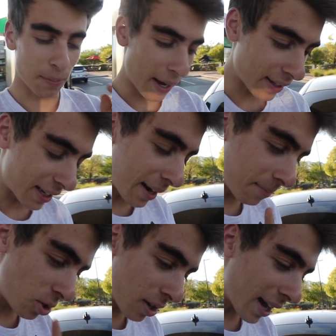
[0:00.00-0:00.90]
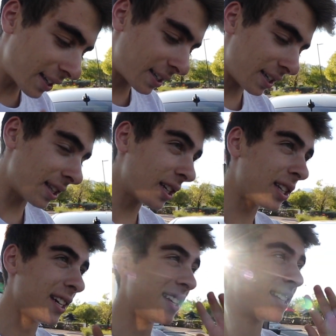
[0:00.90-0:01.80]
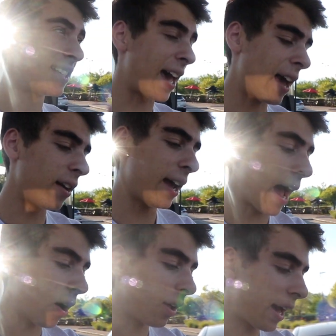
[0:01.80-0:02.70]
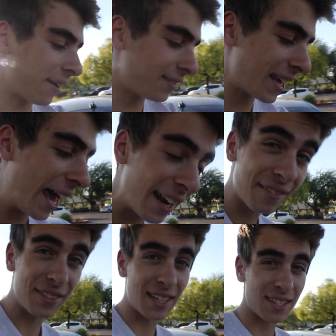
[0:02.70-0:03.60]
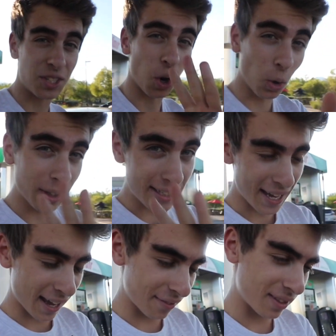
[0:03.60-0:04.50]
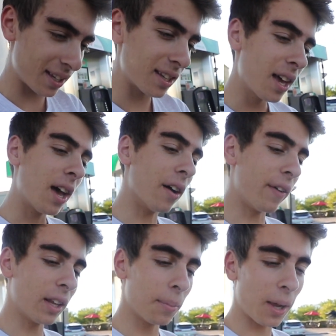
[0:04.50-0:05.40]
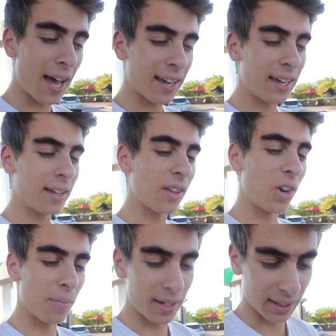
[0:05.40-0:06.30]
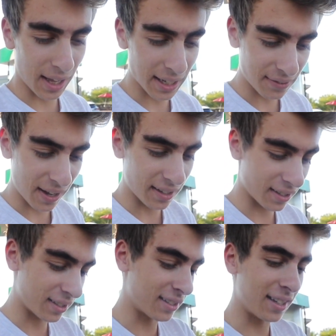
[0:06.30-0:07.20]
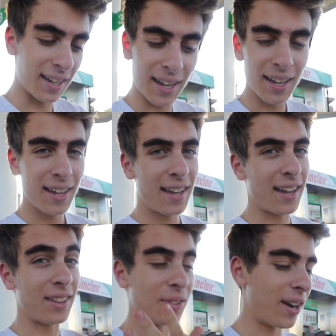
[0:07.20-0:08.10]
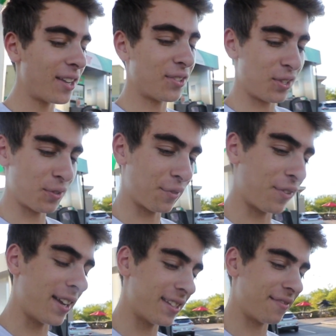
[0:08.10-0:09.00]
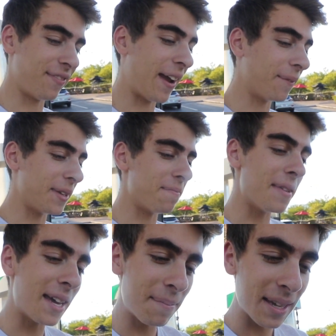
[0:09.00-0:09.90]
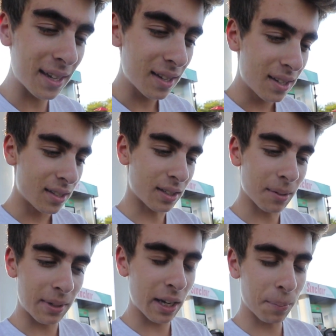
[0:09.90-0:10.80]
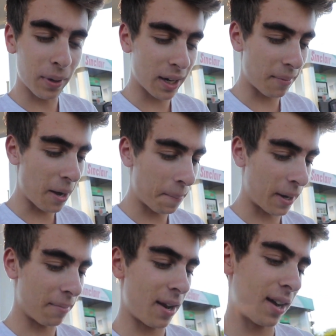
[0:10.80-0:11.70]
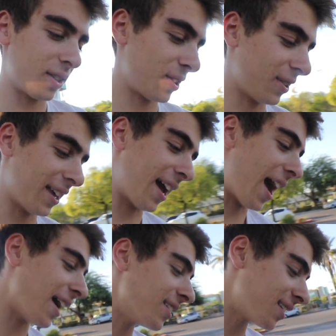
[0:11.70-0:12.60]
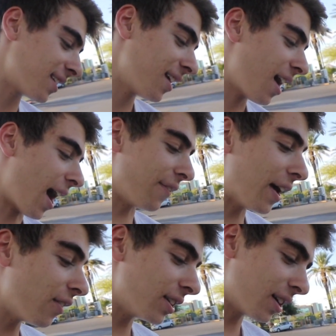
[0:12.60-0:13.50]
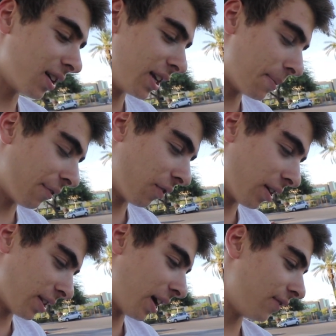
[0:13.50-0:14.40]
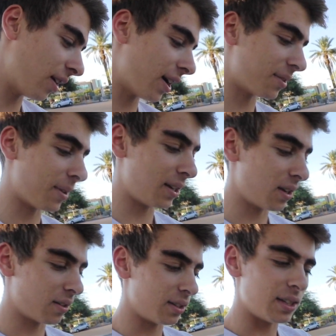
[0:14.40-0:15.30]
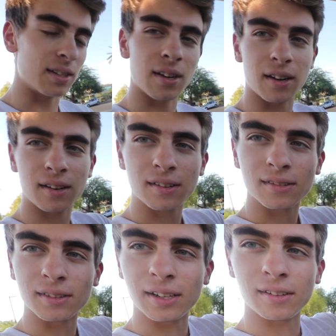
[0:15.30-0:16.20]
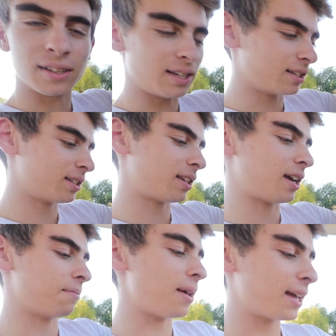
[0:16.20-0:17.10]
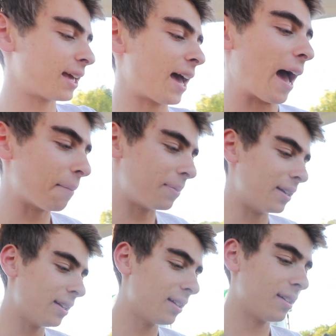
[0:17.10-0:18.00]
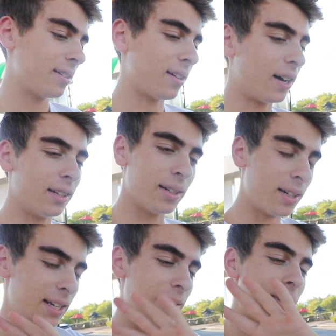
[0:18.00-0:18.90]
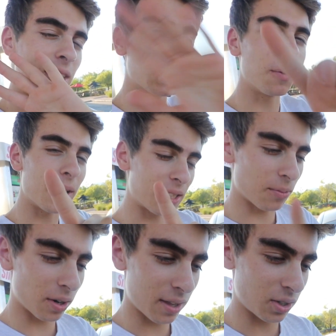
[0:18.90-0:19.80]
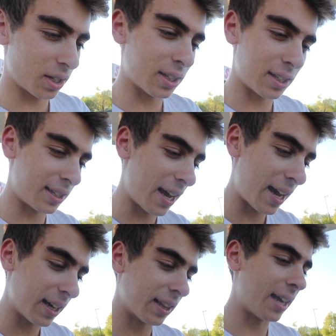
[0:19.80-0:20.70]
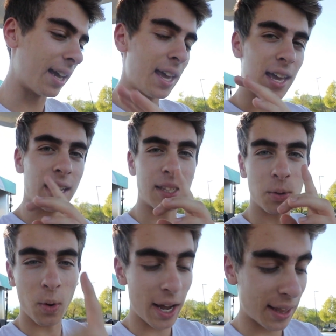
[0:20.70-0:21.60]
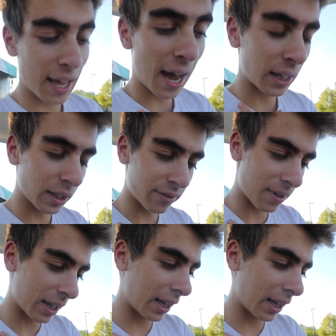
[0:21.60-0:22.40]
So by the time you guys see this, it is Saturday. I will have 10 of these, only 10 of these available at Kicklahoma in Las Vegas on Sunday, and the rest are just for friends and family. Maybe someday I'll bring them out, but I'm not sure. Like I've never done a hoodie before, as a lot of you guys might know, and these are literally insane. Make it happen on the hoodie. It means so much more than just a saying. Like it's the way that I live my